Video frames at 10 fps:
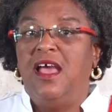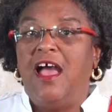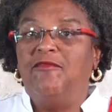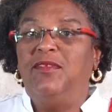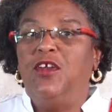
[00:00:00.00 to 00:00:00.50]

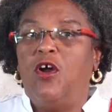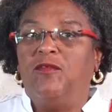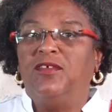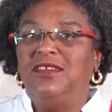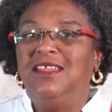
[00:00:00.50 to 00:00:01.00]
have been
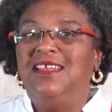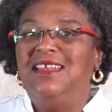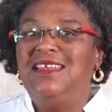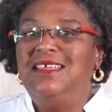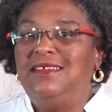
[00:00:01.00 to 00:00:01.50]
offered the
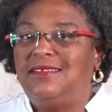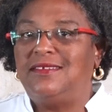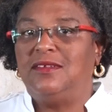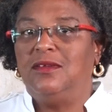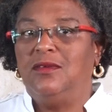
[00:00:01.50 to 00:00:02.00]

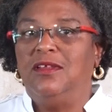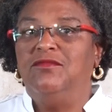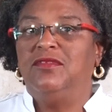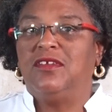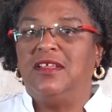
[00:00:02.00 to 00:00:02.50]
least
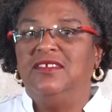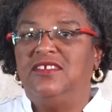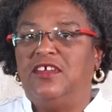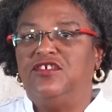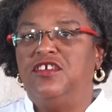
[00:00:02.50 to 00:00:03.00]
in
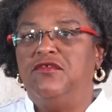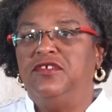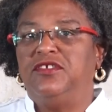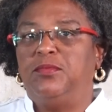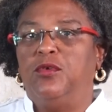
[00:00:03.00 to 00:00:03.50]
concessionary
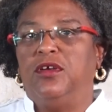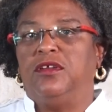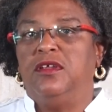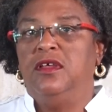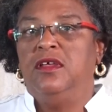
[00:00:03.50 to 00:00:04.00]
support,
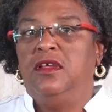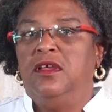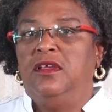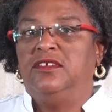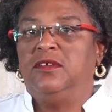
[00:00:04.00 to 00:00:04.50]

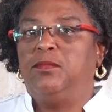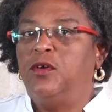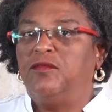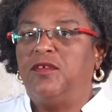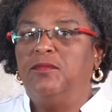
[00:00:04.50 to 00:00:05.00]

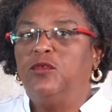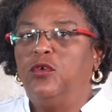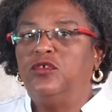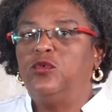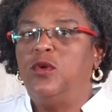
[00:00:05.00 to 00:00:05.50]
support from
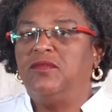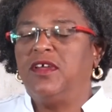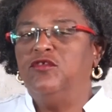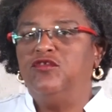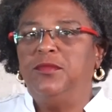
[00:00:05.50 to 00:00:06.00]
those who have
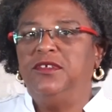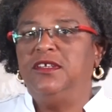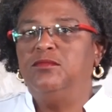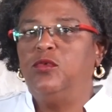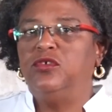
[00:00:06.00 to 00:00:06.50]

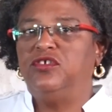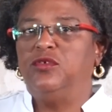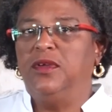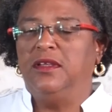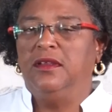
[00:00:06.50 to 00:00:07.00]
contributed most
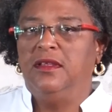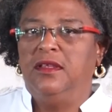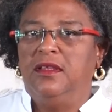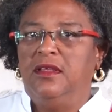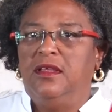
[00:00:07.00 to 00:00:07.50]
to it.
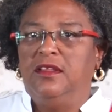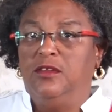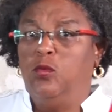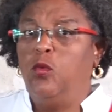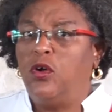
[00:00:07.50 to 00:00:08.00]

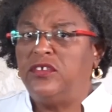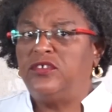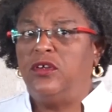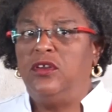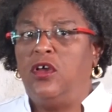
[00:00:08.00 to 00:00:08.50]
The
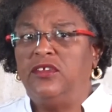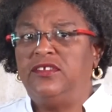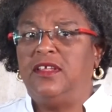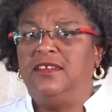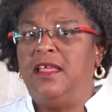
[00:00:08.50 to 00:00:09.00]
Warsaw Loss
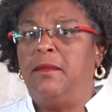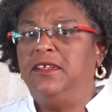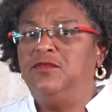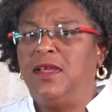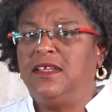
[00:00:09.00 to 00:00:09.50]
and
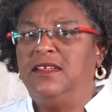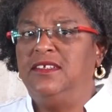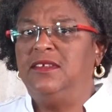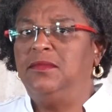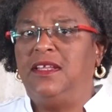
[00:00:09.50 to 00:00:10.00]
Damage
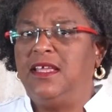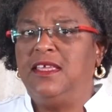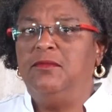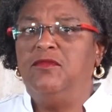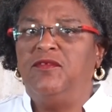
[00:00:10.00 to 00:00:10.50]
Mechanism that I
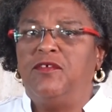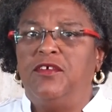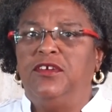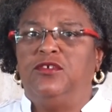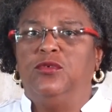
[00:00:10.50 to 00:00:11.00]
keep
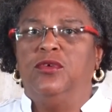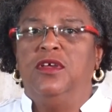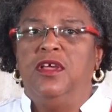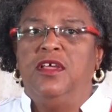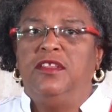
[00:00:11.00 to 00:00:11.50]
referring to,
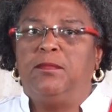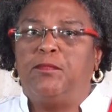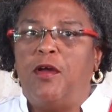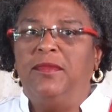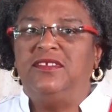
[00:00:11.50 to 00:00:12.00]
the
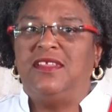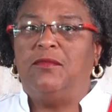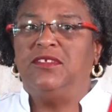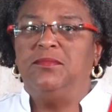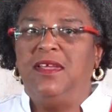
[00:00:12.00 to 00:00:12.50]
promise that
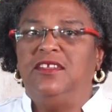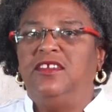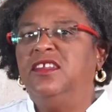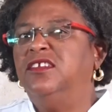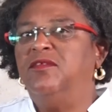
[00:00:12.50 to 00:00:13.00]
was made
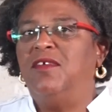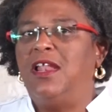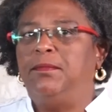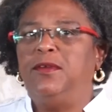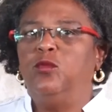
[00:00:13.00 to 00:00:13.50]
to the
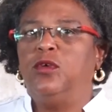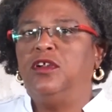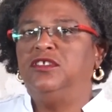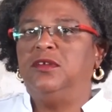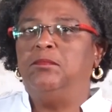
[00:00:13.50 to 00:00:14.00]
developing
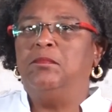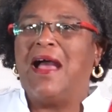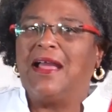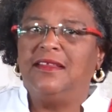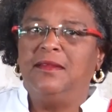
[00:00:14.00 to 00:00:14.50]
world to
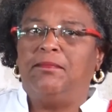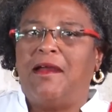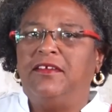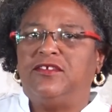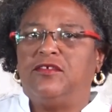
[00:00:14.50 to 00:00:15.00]
back the
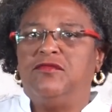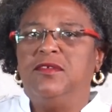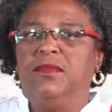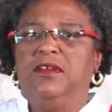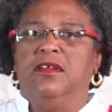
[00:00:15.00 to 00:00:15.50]
Paris
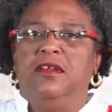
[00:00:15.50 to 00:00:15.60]
Agreement,